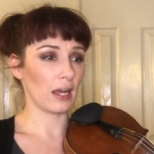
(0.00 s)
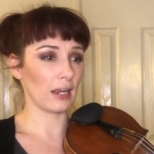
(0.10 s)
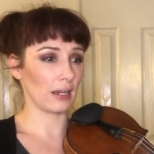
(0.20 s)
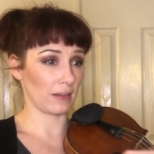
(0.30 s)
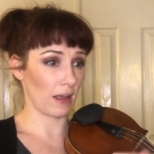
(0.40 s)

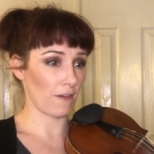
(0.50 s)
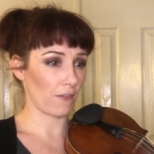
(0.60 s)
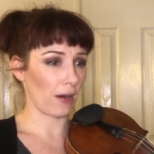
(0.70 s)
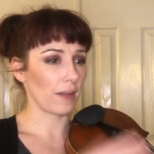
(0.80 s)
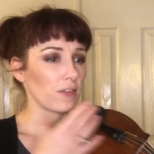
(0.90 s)
in that
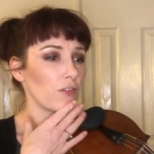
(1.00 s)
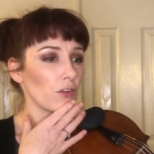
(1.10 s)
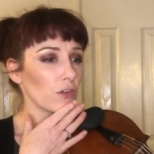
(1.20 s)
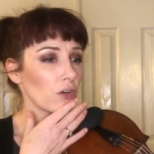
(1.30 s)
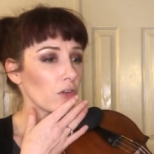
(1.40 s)
phrase. If you
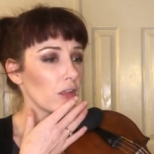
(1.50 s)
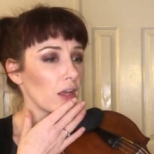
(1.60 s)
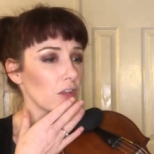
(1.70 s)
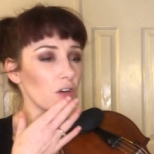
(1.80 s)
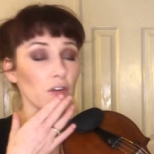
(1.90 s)
look at all the
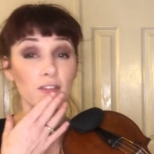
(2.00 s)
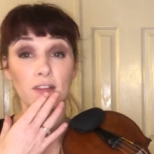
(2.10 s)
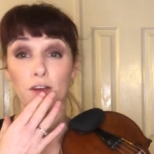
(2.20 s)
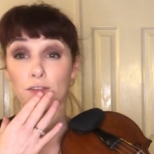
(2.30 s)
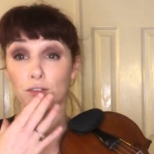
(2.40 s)
other notes,
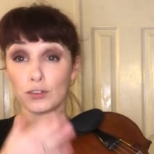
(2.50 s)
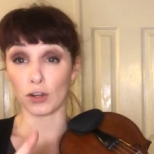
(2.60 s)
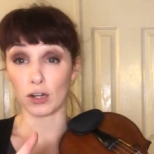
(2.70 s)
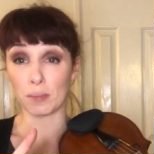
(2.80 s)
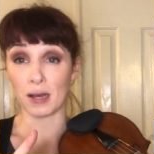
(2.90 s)
they're a full
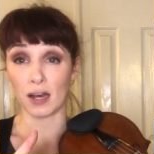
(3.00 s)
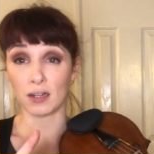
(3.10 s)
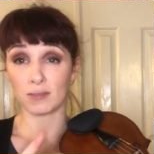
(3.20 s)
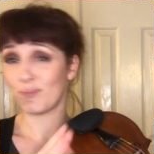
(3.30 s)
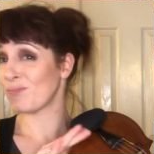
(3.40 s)
tone apart.
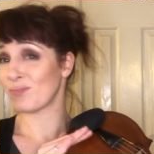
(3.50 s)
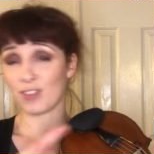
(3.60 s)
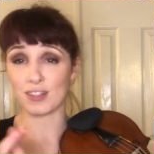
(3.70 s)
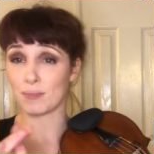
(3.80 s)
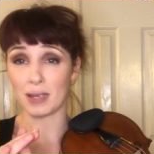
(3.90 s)

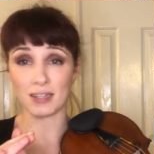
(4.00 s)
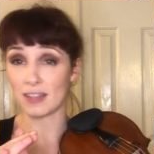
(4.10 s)
Doesn't make